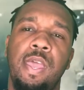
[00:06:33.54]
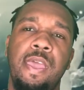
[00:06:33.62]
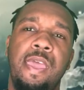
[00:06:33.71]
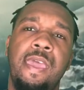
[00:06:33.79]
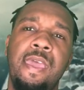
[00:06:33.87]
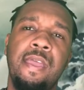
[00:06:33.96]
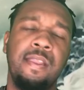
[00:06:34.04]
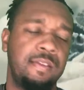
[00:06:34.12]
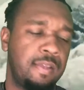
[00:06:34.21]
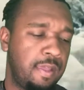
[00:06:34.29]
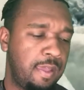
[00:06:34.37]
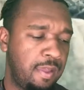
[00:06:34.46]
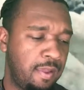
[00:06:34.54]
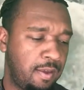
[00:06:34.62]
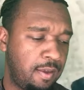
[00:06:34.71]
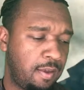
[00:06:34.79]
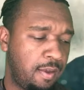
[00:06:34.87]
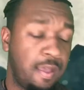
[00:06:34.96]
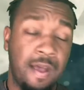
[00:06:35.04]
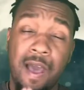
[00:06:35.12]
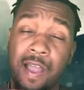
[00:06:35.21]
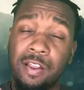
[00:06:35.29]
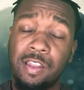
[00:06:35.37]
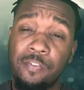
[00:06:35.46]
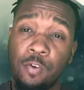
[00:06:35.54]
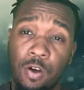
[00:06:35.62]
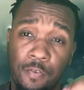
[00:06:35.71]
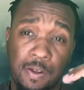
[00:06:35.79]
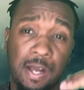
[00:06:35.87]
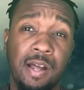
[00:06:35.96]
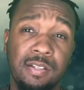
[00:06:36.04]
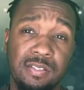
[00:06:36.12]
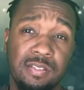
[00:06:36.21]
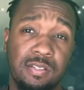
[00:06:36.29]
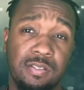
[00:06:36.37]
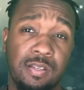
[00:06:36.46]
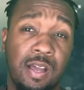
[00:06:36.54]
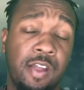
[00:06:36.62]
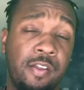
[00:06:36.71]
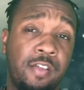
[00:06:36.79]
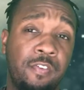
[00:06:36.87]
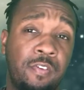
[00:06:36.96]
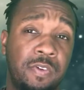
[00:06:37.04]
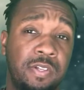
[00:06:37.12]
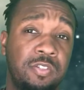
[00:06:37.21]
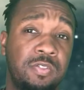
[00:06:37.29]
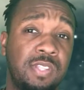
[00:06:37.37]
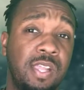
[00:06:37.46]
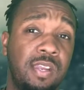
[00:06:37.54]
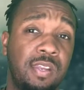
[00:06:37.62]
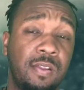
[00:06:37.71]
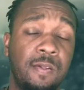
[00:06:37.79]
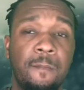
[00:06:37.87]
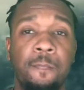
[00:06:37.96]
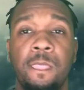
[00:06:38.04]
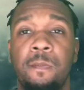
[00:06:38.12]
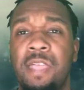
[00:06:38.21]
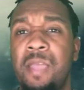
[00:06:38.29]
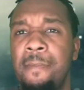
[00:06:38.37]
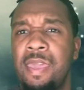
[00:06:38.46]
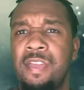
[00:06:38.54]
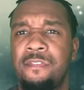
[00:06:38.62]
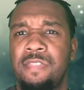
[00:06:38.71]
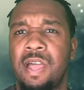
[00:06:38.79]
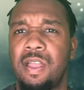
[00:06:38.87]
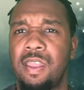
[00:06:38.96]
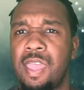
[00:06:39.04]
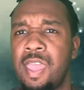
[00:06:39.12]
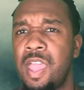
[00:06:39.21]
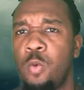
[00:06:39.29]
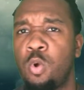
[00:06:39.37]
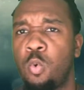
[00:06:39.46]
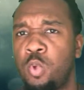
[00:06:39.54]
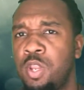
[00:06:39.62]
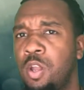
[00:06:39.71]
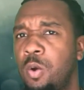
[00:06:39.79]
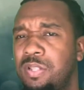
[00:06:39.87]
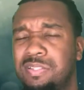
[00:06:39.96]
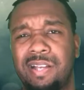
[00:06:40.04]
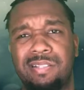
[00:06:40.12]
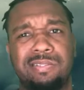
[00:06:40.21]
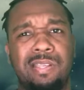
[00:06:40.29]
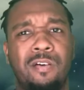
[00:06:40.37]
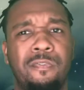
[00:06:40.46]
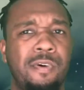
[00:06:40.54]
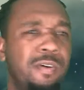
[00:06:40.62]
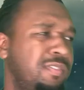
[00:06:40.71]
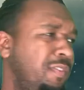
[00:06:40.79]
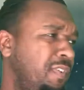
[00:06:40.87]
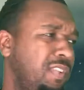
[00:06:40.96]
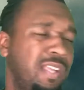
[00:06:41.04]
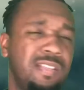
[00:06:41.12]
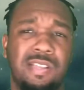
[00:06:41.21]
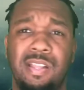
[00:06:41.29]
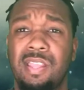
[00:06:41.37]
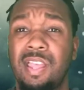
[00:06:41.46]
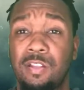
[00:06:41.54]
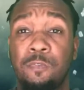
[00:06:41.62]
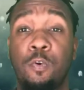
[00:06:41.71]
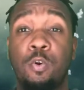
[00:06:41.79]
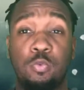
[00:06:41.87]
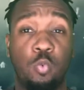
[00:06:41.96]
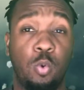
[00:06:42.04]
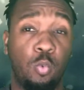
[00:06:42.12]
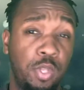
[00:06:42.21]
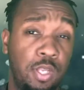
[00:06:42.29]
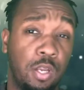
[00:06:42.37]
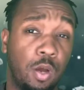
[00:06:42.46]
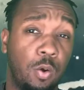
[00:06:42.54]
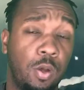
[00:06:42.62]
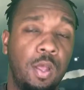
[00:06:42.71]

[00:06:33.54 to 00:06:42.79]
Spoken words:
had a higher level of consciousness, a higher level of understanding. They may have not had what we know as like cell phones, different things like that as far as what we know,